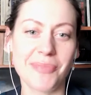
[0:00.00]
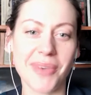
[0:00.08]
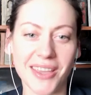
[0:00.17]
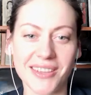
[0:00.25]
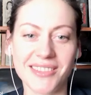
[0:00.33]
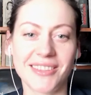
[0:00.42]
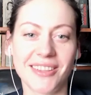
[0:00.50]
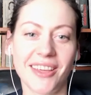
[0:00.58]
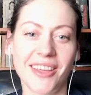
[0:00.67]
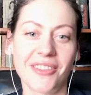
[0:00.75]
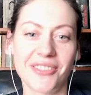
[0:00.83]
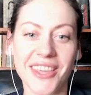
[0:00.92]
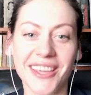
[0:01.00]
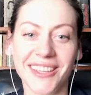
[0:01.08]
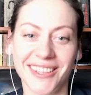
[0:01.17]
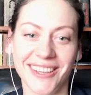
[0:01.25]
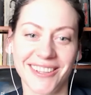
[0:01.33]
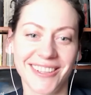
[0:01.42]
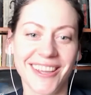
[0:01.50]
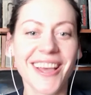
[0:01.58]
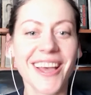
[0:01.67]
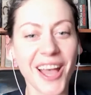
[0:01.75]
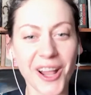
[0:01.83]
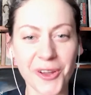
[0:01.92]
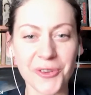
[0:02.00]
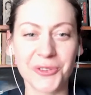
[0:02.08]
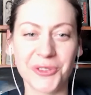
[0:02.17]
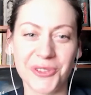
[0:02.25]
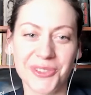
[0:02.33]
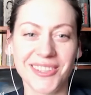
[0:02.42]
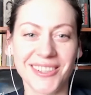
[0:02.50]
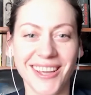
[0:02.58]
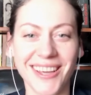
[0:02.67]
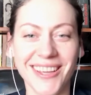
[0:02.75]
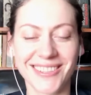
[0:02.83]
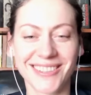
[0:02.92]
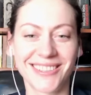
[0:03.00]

based think tank. Hello to you, Nina.